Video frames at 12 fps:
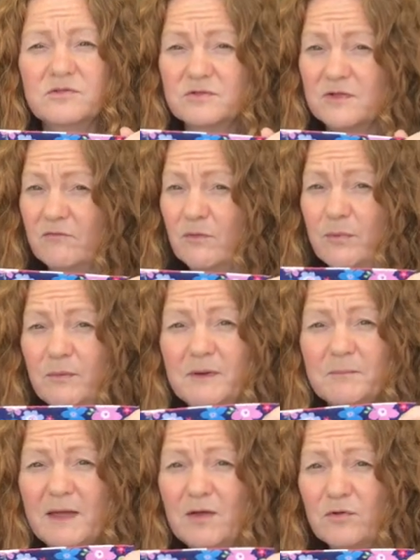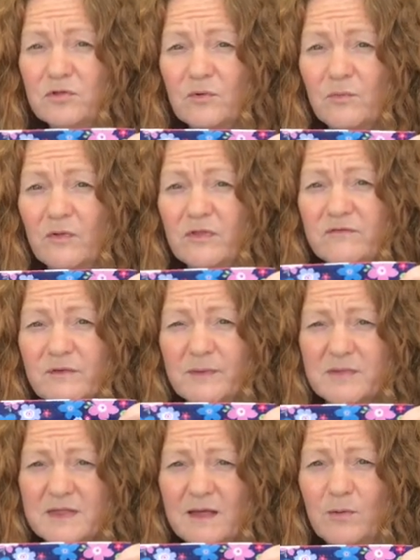General public may also want them for
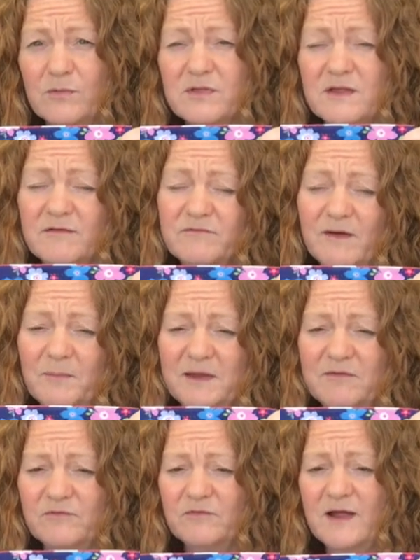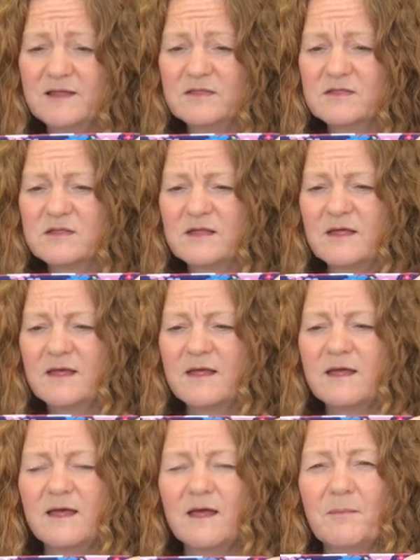themselves, family and friends.
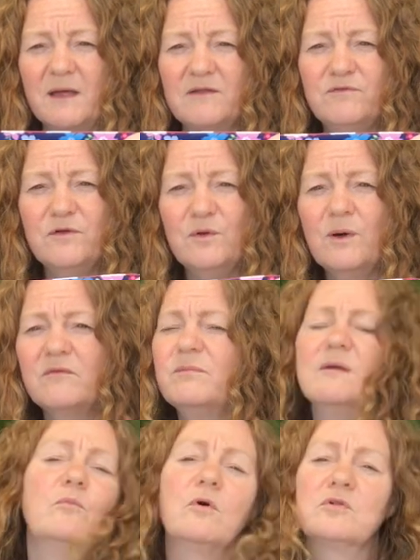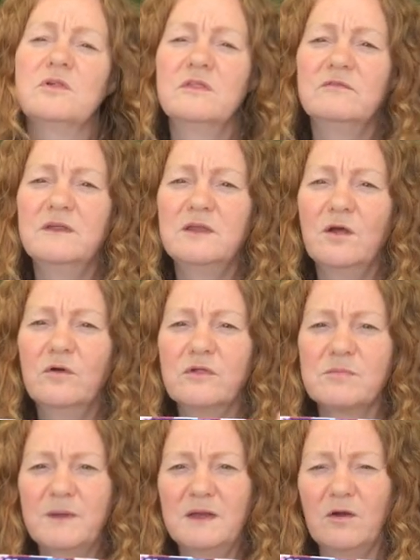And if you have been watching the video that's
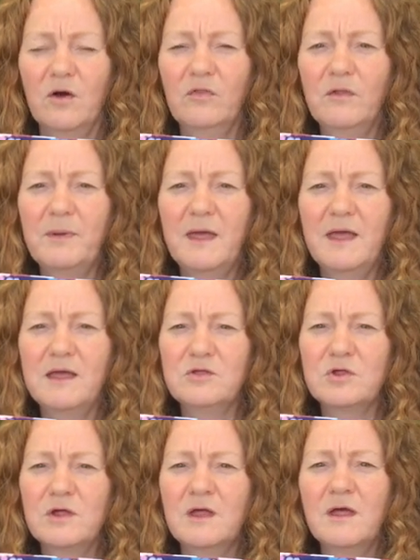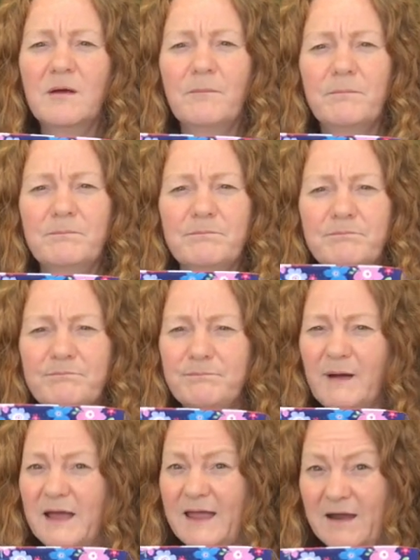been on the page
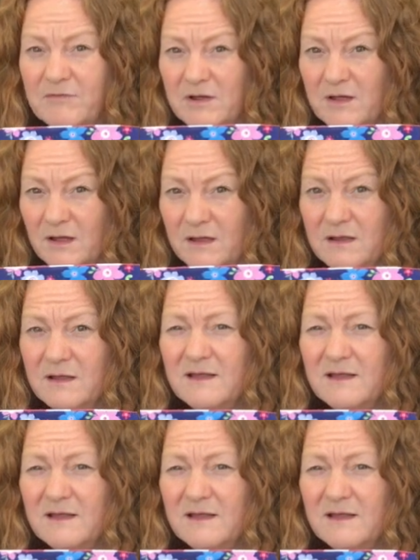by Erica,